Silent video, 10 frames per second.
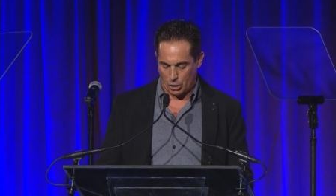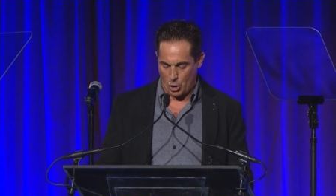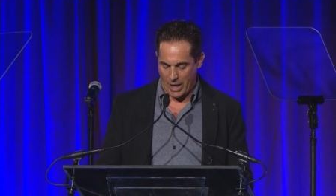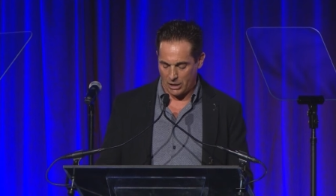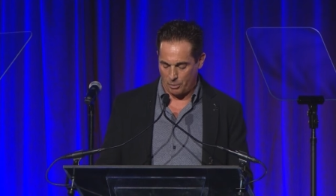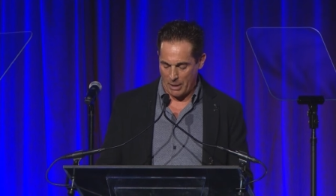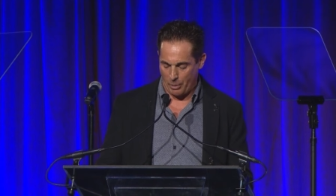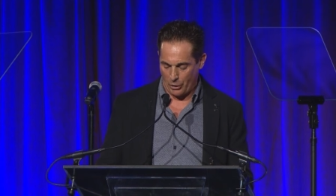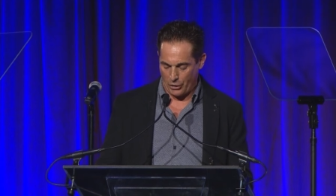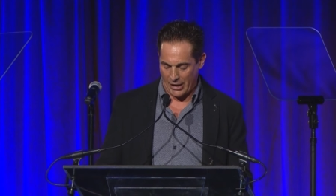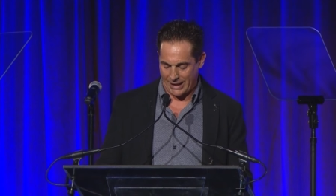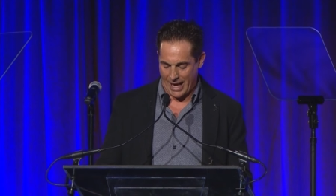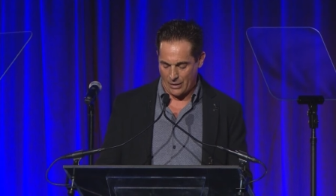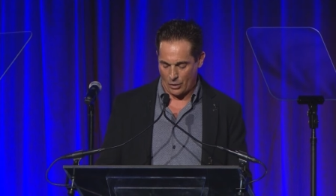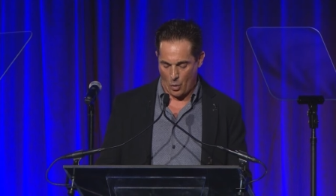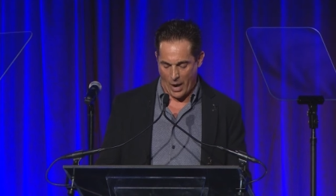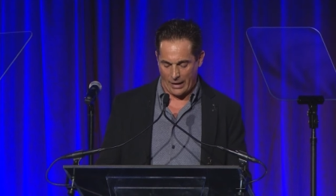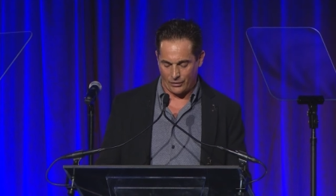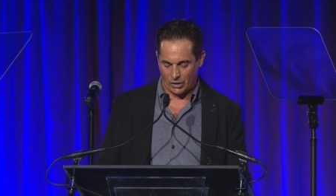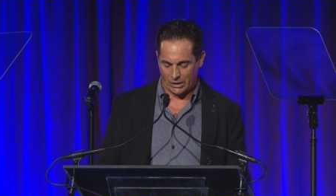traits people think get in the way
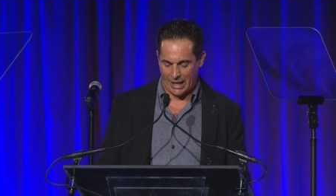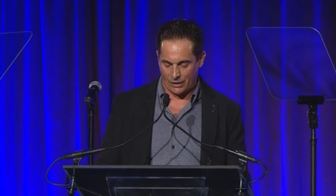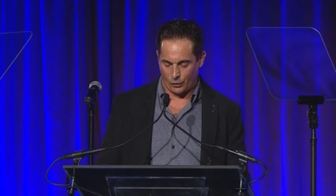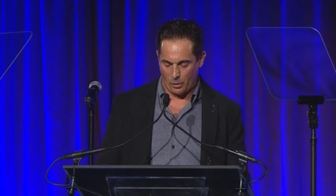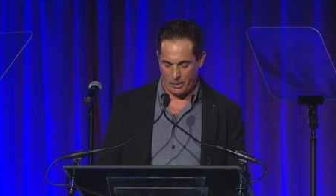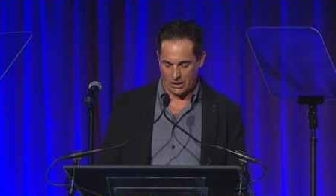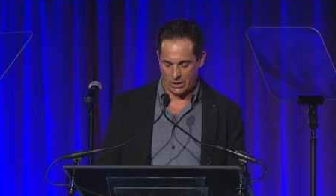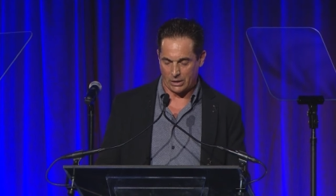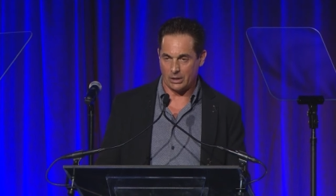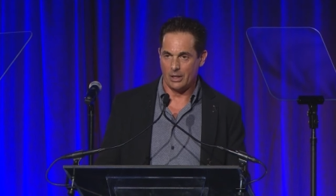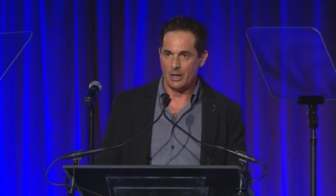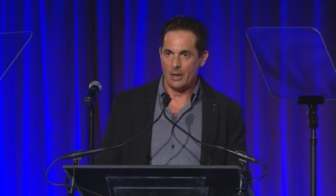of successful business,